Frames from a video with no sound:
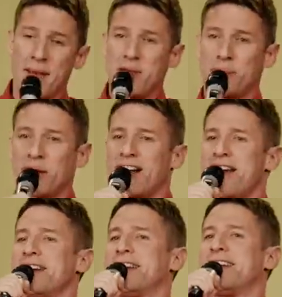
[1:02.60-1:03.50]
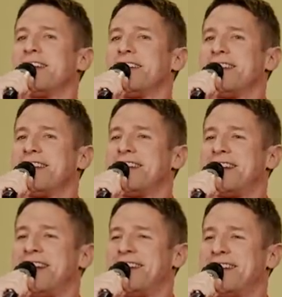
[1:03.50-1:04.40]
baby.
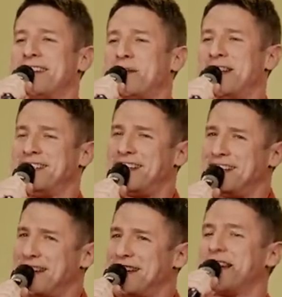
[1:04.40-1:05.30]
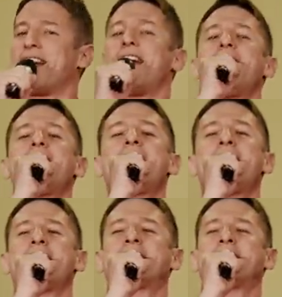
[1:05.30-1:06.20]
Bring, ding, ding, ding, ding.
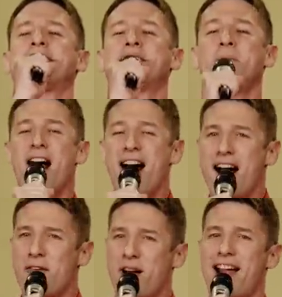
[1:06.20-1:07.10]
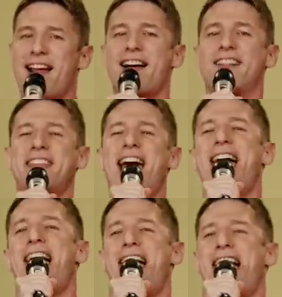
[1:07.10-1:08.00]
It's a small world
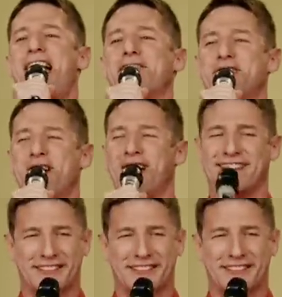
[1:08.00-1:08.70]
after.